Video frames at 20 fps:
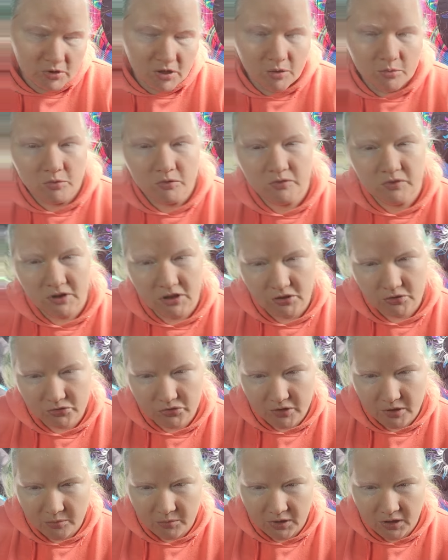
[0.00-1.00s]
a couple videos
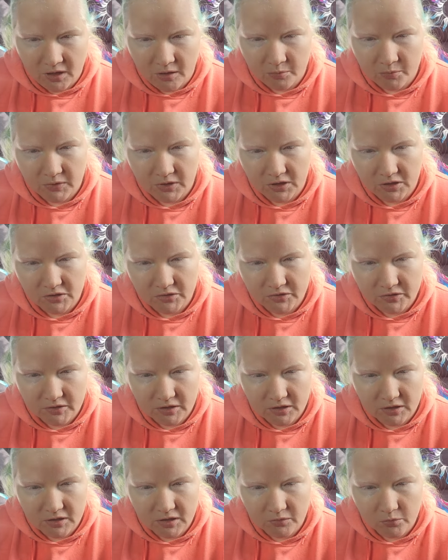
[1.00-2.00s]
coming up is
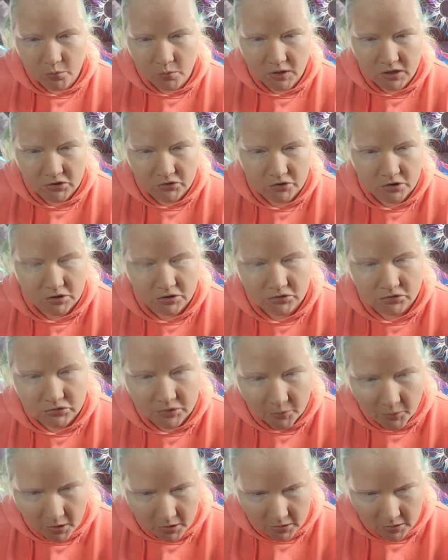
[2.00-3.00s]
the giveaway drawing
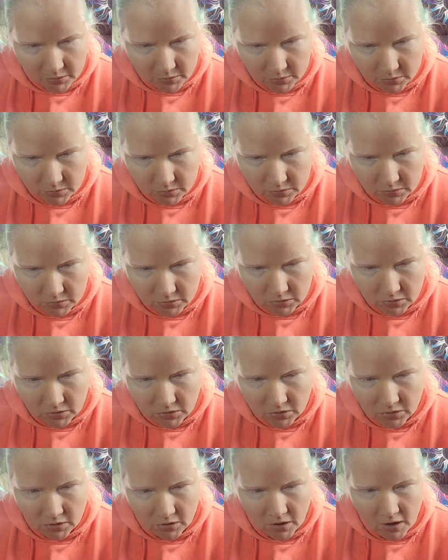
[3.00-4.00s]
tomorrow.
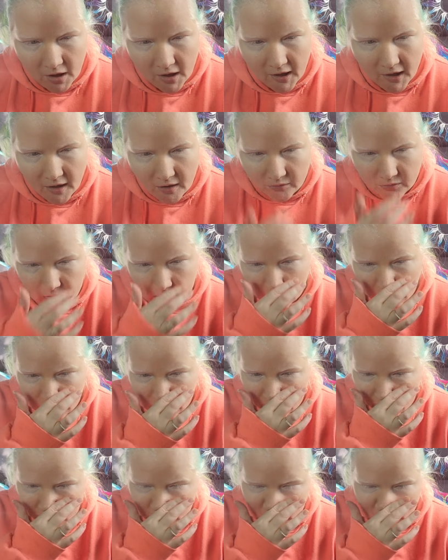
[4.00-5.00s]
I have
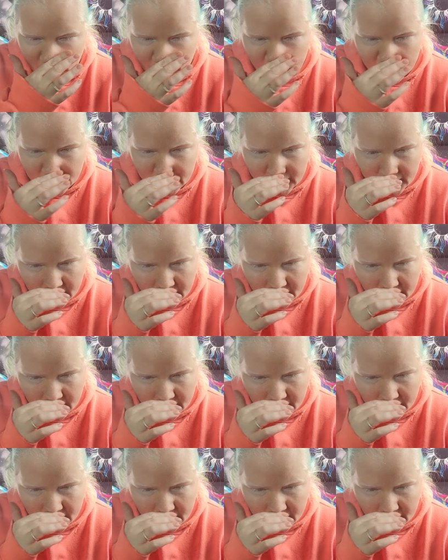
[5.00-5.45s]
another like,